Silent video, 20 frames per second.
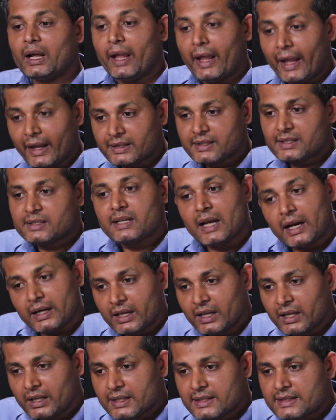exist at
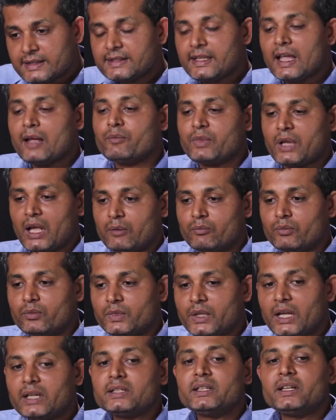a same time.
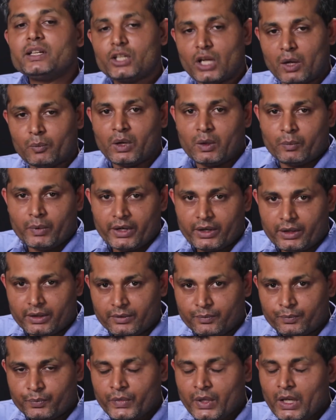That is a double burden.
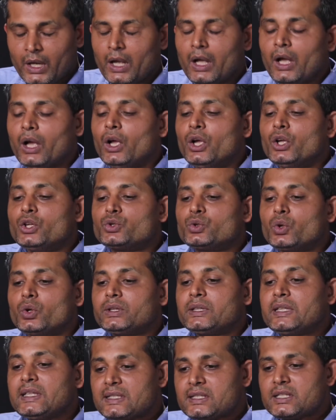So
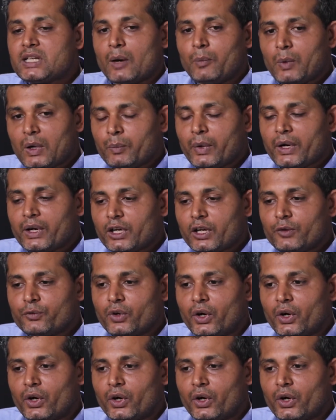this double burden of